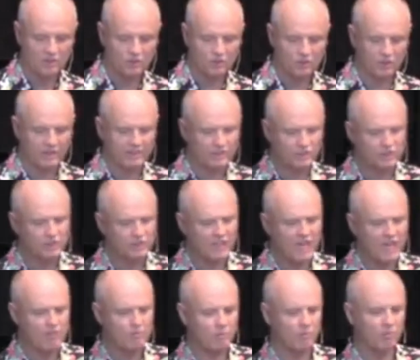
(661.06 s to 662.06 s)
great
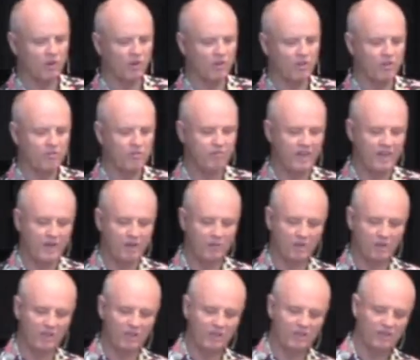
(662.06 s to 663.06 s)
shame upon the
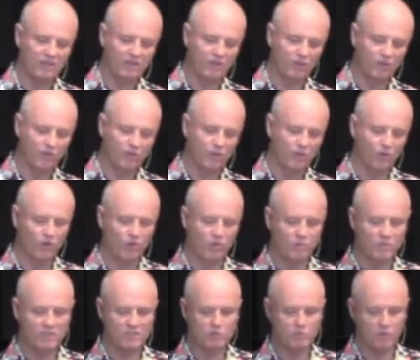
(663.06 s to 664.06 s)
family, the groom
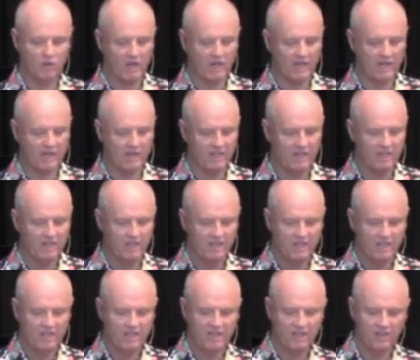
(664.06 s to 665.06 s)
and his bride.
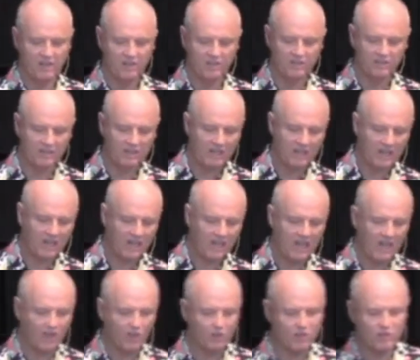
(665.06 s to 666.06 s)
You know,
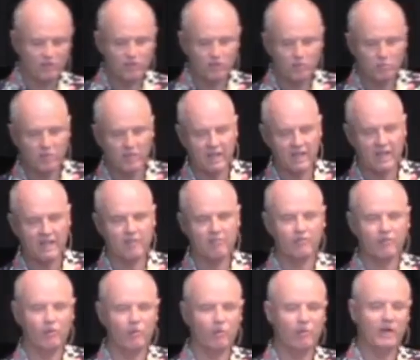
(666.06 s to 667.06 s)
how could you have planned
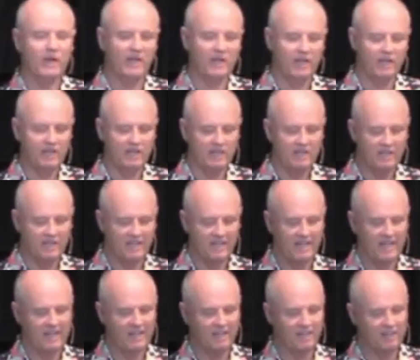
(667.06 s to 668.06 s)
for a wedding and not
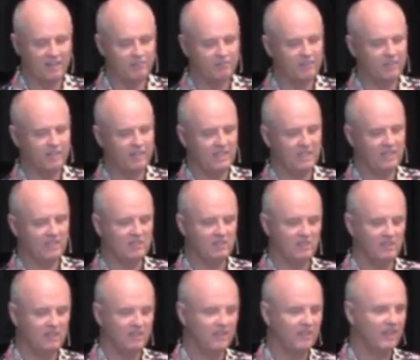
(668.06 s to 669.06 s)
had enough to eat?
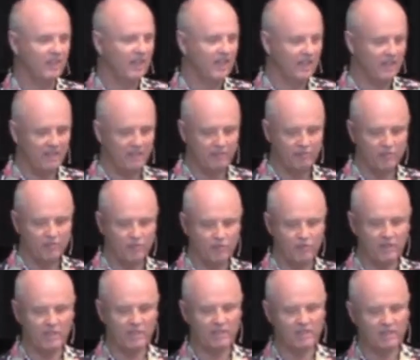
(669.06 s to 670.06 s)
not had enough to
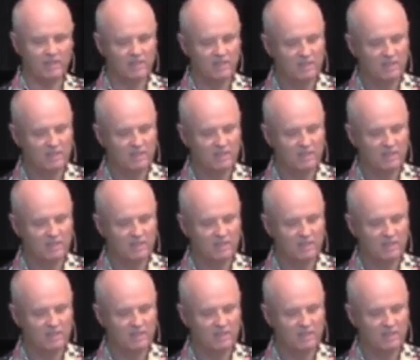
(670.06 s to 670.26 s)
drink,